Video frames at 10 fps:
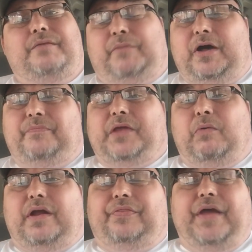but I
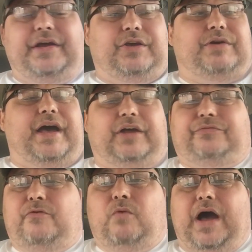want to thank you guys
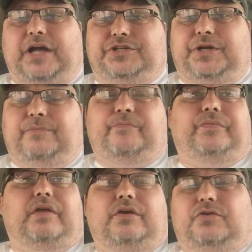for watching.
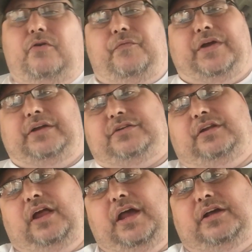Don't forget to
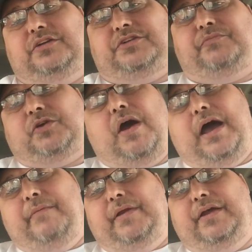like,
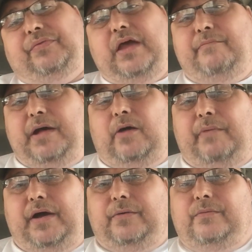subscribe, and hit that bell
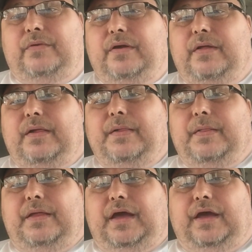button,
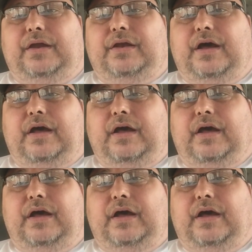and